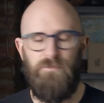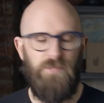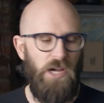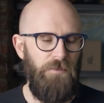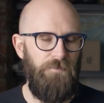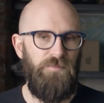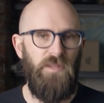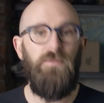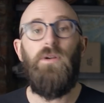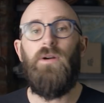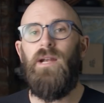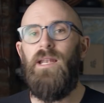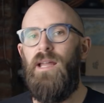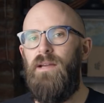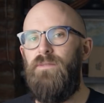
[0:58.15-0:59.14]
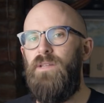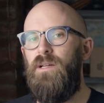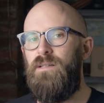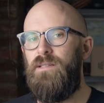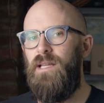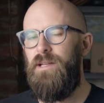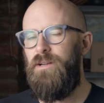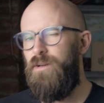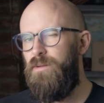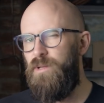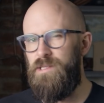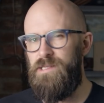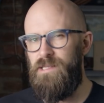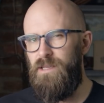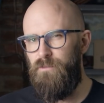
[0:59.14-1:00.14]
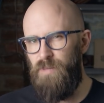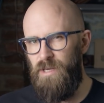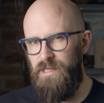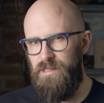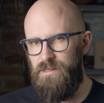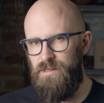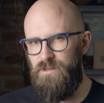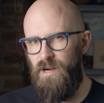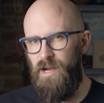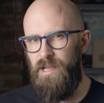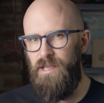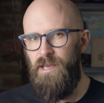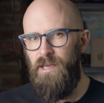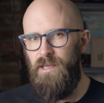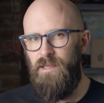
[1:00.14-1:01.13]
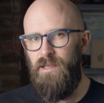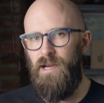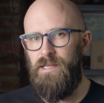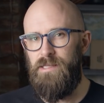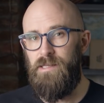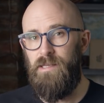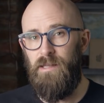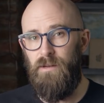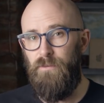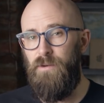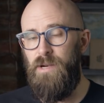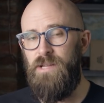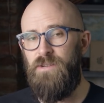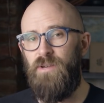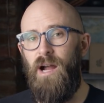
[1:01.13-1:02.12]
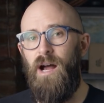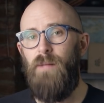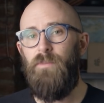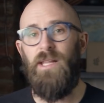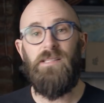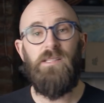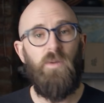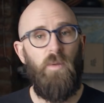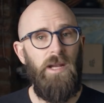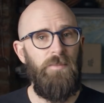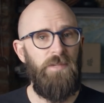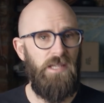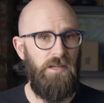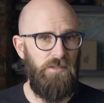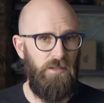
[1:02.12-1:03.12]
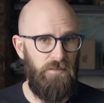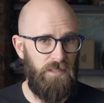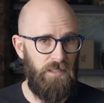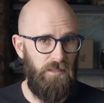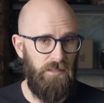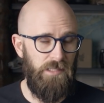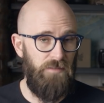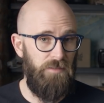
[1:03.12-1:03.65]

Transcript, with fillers: So, if you're a lifelong learner who wants to give Brilliant a try, you guys can get a free trial plus 20% off the cost